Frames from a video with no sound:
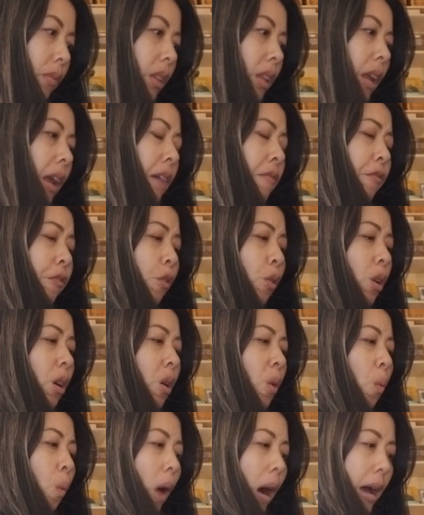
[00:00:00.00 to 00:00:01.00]
And for
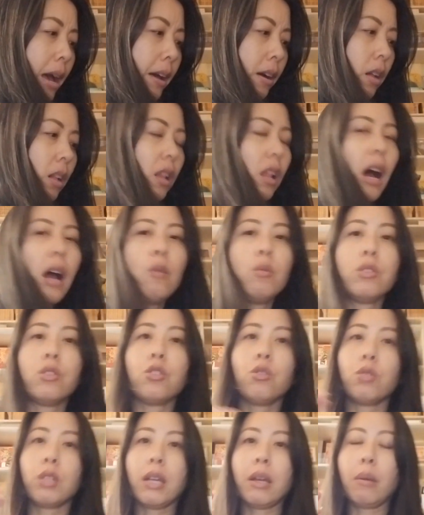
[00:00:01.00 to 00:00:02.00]
a while, I was
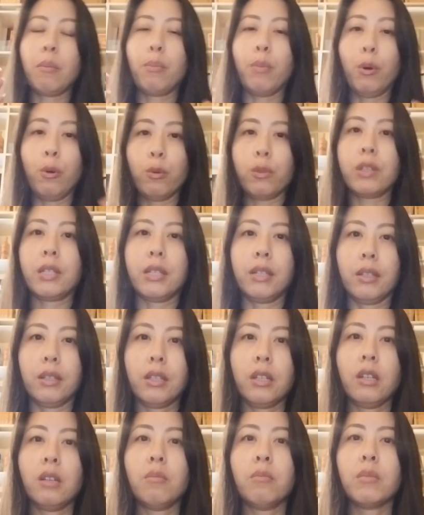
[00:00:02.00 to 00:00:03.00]
using both
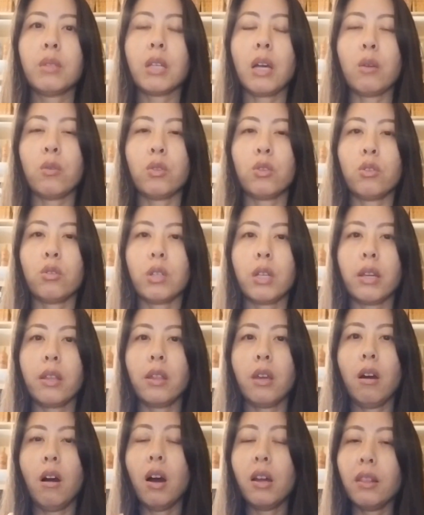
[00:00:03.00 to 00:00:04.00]
systems. I was using
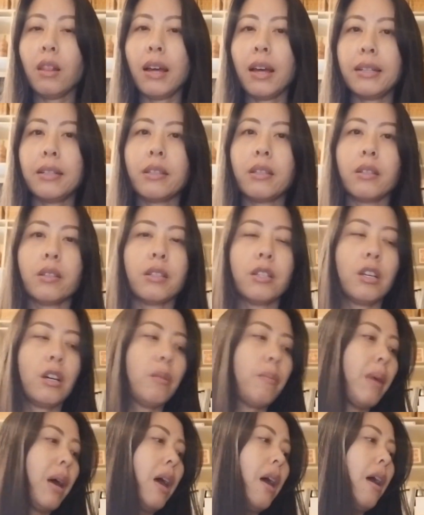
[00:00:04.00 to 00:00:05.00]
the online
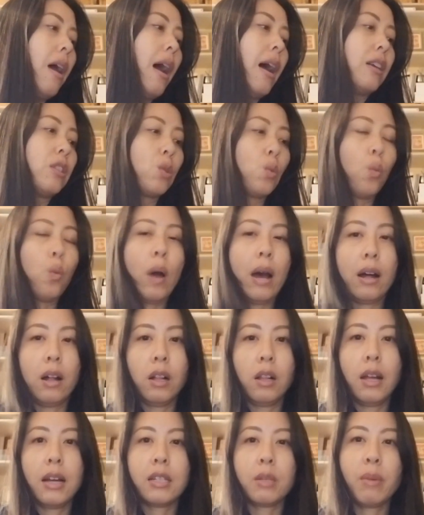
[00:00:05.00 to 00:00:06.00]
system as
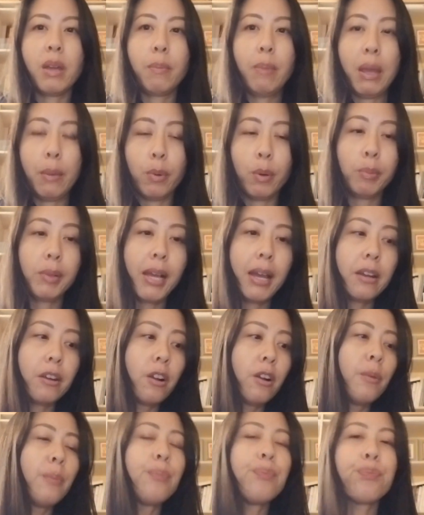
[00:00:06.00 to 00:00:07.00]
well as my paper
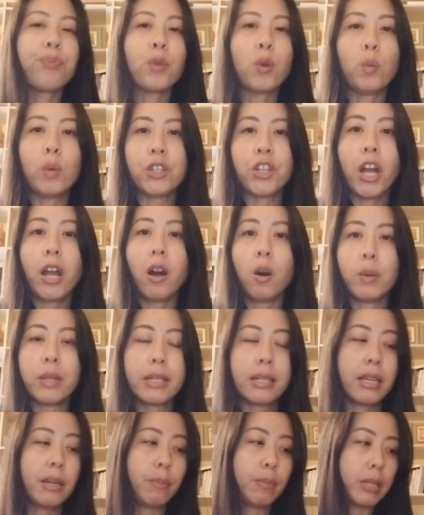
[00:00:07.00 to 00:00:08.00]
planner, which I always
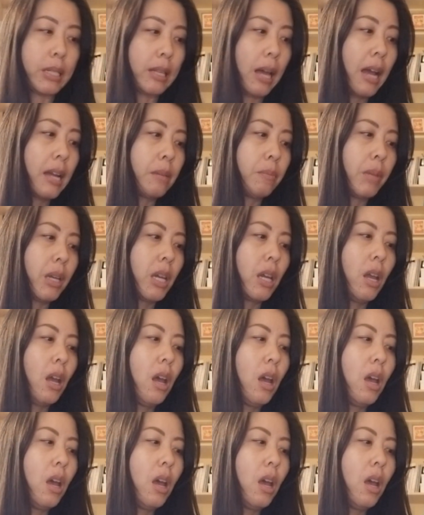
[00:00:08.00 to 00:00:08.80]
keep beside me.